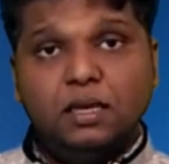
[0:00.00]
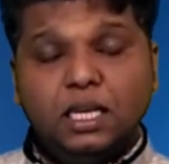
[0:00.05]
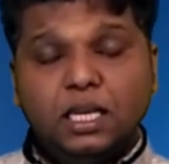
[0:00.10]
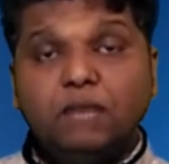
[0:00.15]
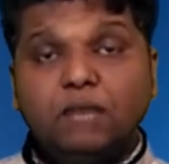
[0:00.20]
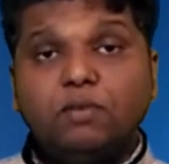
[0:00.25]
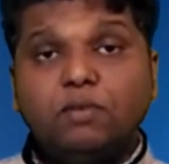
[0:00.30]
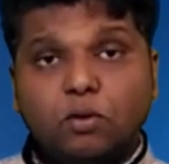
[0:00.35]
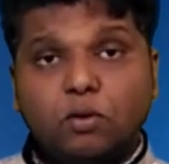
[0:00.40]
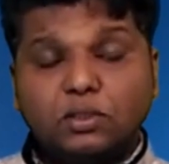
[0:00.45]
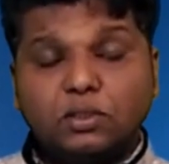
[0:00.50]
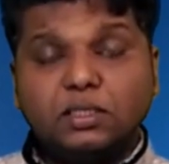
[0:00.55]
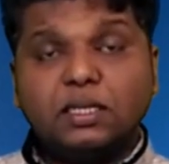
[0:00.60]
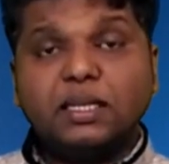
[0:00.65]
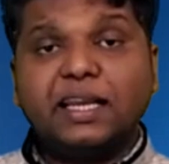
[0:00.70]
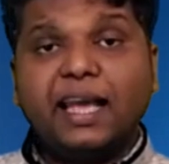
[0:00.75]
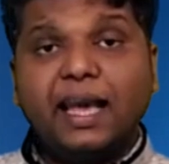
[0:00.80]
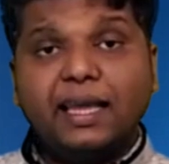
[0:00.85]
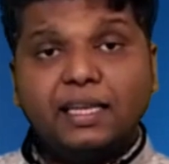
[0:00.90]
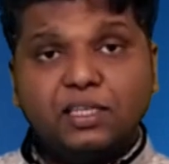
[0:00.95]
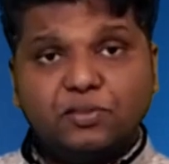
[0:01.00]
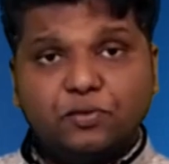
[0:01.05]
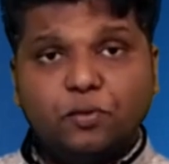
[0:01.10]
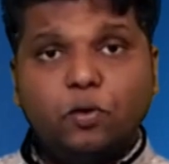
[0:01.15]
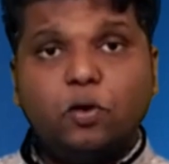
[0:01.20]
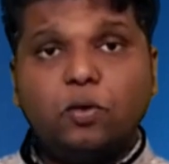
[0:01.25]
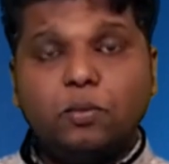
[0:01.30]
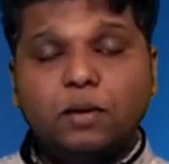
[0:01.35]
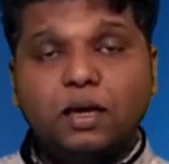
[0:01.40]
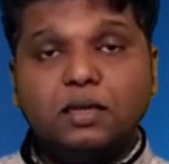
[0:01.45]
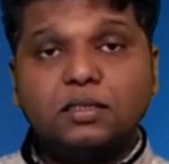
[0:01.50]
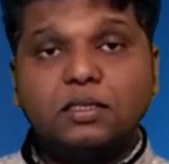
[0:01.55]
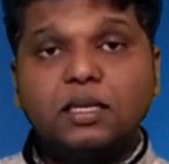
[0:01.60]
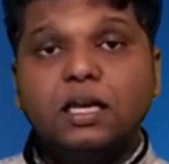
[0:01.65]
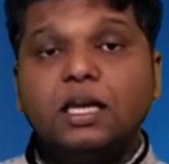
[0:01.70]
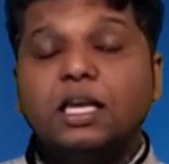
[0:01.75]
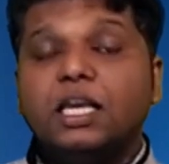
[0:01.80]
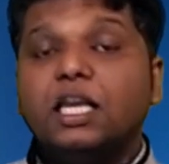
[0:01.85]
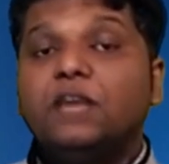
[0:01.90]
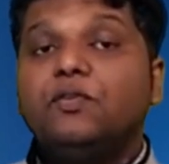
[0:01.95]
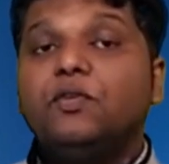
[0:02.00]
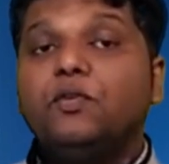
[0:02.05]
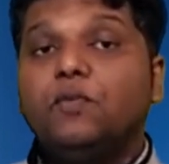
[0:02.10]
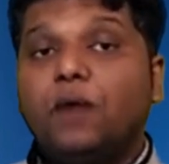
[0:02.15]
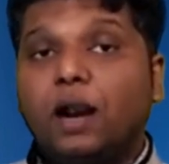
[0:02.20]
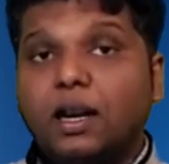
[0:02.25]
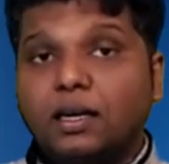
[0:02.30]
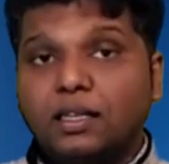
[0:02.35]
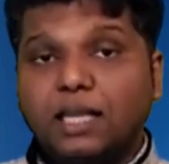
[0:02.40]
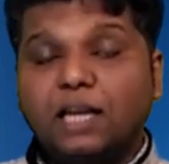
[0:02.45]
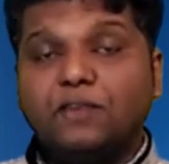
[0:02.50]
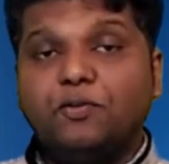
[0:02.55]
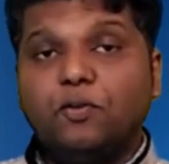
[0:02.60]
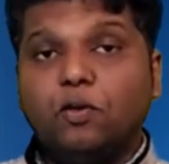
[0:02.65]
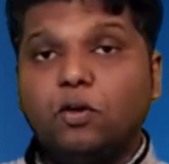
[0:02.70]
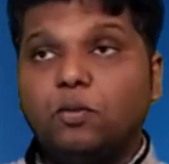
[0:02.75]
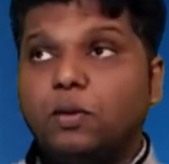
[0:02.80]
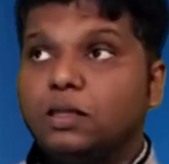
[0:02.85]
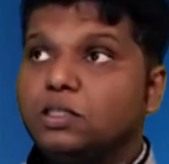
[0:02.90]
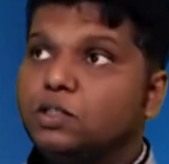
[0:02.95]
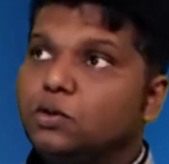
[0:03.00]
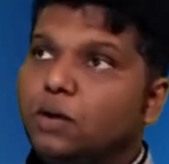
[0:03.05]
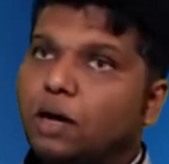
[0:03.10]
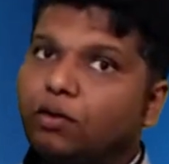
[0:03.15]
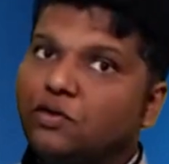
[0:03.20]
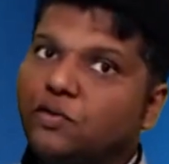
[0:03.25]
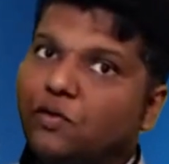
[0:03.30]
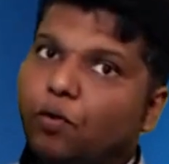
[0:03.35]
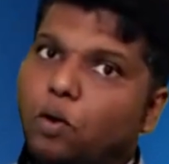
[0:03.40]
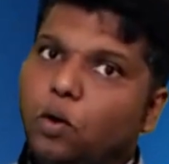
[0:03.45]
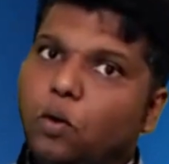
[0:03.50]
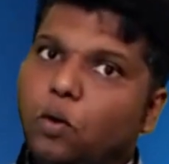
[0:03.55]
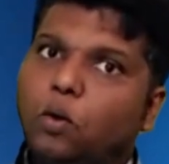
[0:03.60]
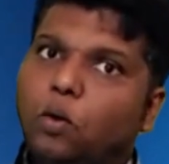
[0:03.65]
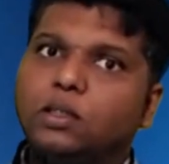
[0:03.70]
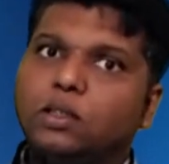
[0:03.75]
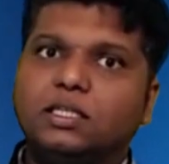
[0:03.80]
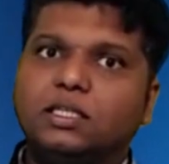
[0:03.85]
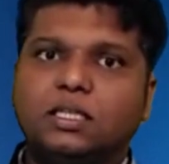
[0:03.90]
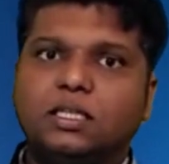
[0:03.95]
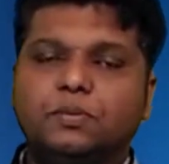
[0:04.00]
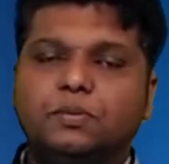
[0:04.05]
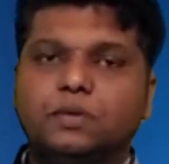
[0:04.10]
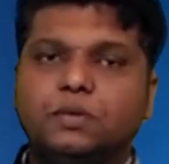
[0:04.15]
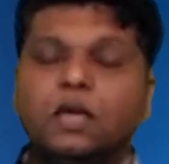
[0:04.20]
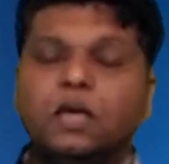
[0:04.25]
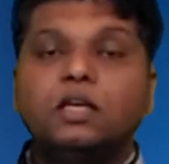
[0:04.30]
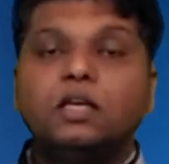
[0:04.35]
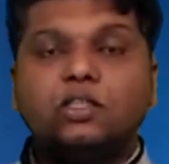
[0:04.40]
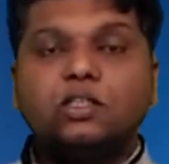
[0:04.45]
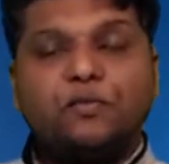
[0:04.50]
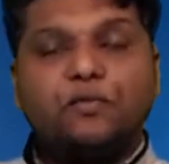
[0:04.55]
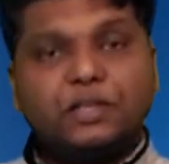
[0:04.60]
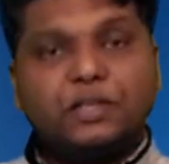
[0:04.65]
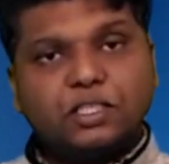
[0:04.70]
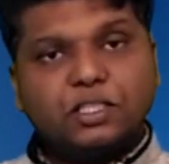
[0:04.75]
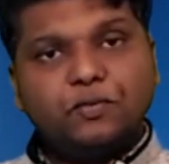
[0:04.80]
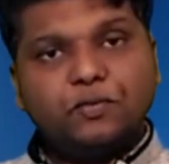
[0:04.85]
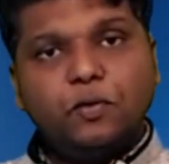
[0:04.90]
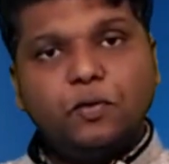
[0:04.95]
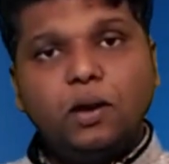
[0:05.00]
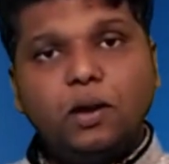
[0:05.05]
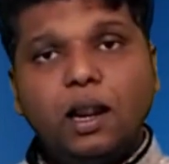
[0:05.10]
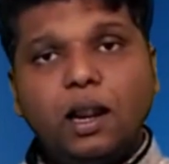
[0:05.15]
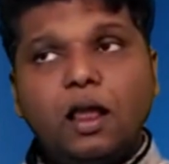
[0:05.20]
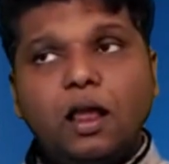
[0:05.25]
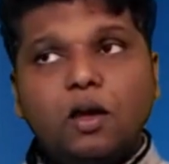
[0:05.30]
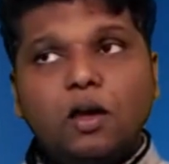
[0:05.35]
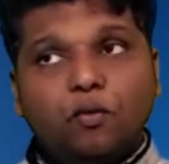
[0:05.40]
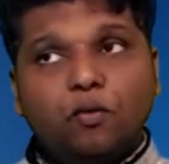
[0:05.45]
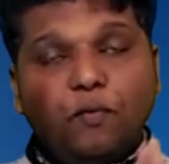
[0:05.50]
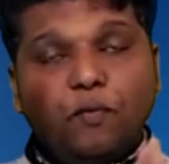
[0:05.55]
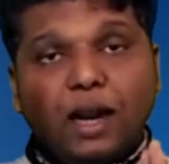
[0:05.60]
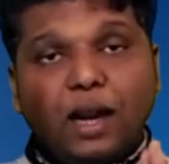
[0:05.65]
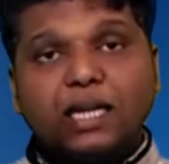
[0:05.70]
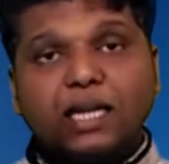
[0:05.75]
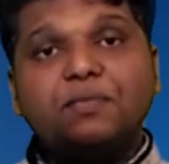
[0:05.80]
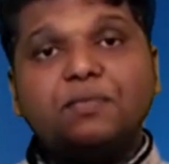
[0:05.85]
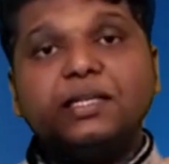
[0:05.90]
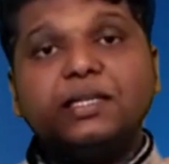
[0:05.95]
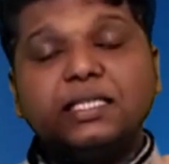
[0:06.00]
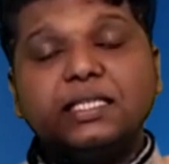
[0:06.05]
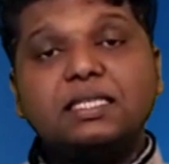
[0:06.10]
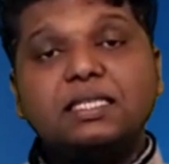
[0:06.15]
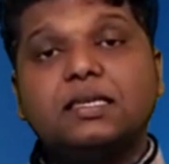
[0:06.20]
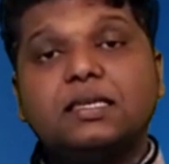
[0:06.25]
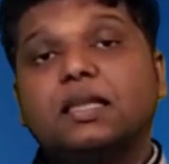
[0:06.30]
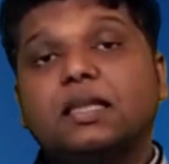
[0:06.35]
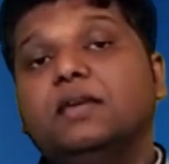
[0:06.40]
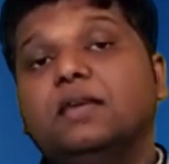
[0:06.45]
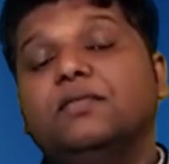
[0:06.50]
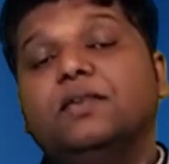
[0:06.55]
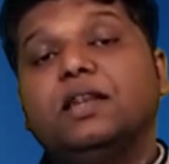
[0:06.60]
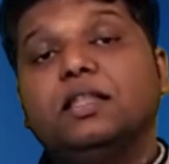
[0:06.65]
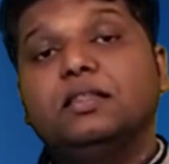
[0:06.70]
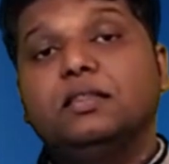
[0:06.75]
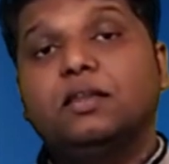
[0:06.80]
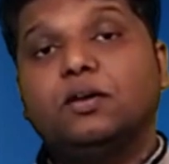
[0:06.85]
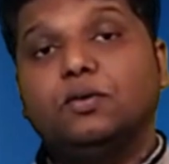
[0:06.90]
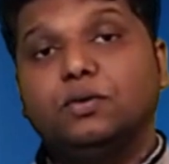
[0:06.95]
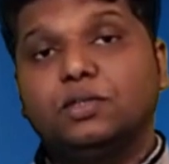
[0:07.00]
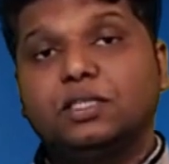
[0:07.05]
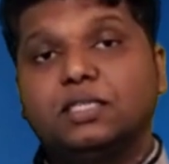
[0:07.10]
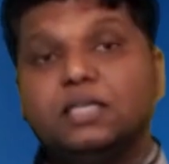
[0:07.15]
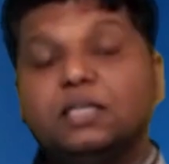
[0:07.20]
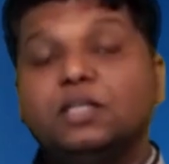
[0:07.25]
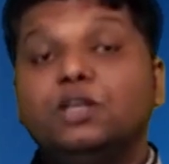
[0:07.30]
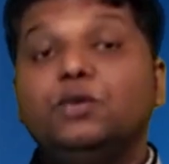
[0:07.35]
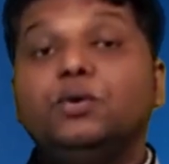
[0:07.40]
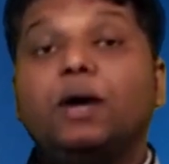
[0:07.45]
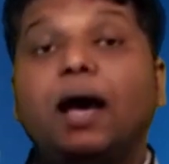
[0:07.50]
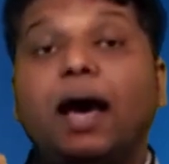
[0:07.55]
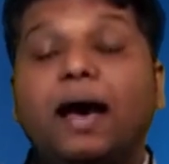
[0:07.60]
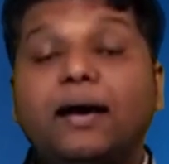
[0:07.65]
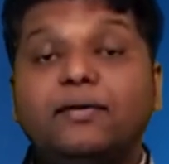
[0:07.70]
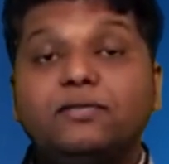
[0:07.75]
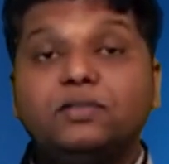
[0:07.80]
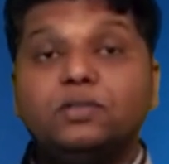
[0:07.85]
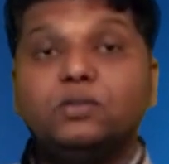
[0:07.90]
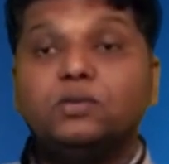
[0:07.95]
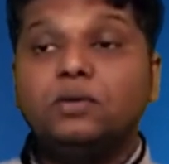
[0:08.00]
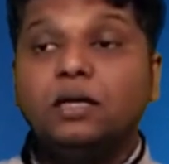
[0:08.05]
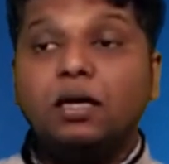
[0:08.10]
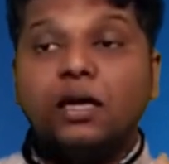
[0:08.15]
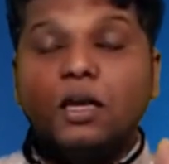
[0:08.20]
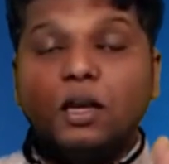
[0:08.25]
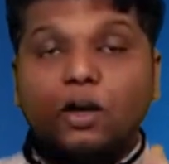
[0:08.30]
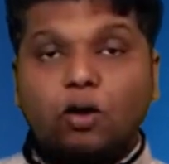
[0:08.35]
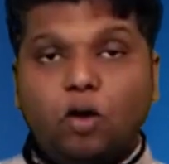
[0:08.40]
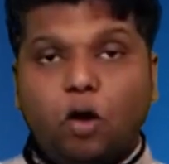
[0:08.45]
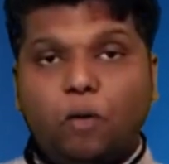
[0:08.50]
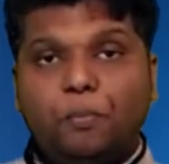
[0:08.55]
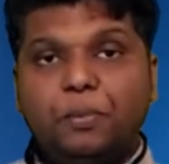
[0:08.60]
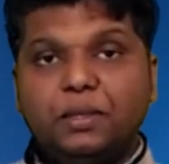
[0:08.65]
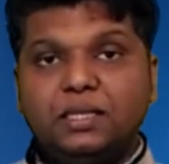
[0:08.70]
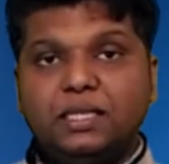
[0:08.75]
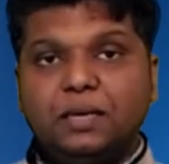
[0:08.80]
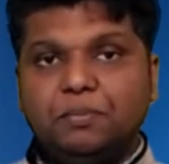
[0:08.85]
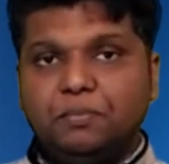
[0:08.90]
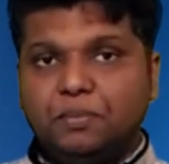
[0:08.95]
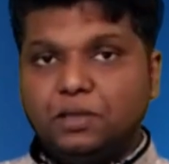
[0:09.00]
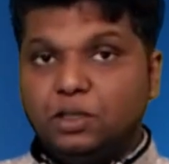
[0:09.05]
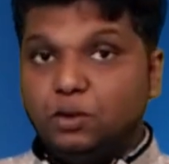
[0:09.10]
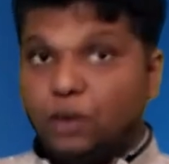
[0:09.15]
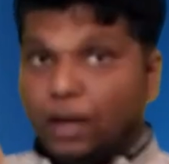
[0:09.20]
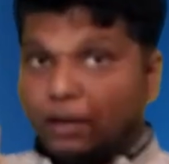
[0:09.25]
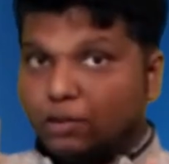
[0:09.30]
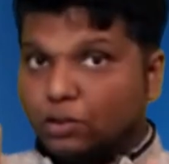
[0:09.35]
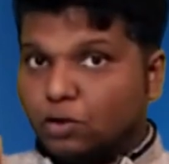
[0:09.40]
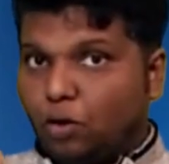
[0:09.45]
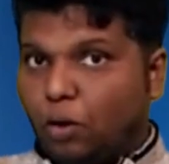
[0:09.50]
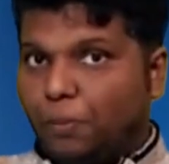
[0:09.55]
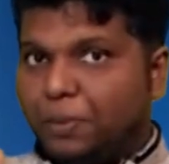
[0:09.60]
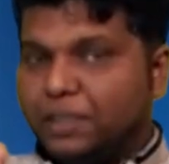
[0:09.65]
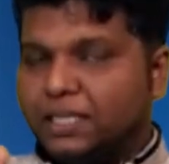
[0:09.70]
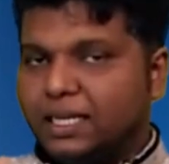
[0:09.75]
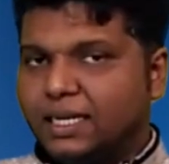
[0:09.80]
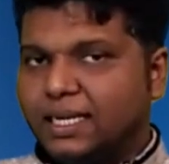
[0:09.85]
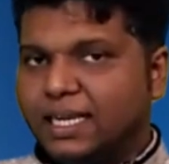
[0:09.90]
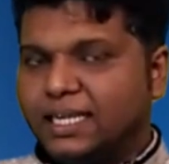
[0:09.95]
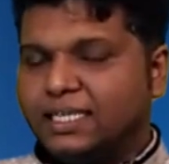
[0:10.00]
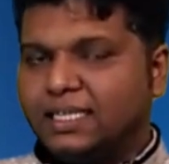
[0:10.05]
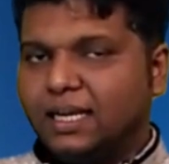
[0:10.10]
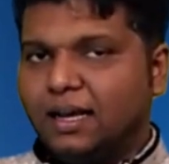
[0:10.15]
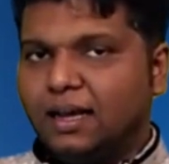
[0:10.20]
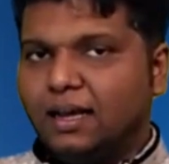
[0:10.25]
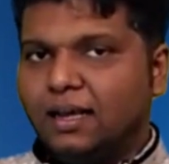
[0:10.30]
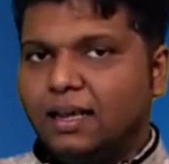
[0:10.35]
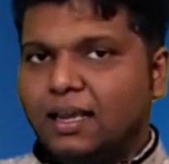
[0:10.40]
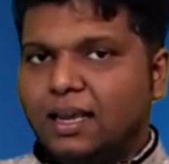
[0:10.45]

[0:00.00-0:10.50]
If the question carries 4 marks, if you want that 4 marks, you have to follow all the steps. So first of all, whatever things are given in the question, you have to copy them. You have to copy the data.